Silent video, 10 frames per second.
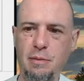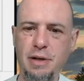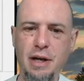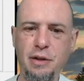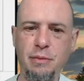
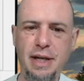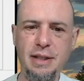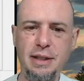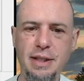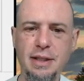browser
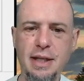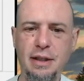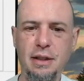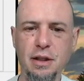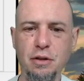basically sends that
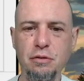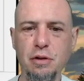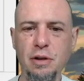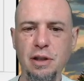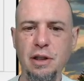to the
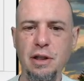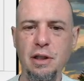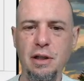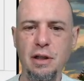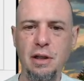controller
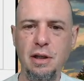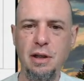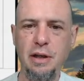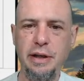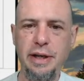
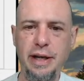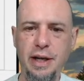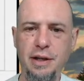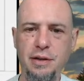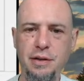
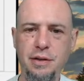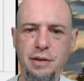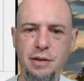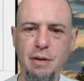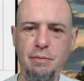as
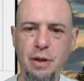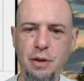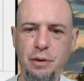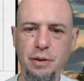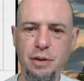some
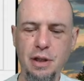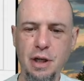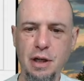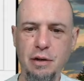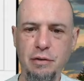post
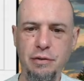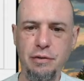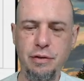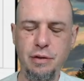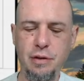of
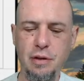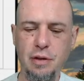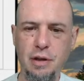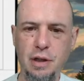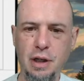
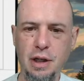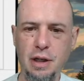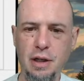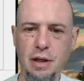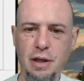uh,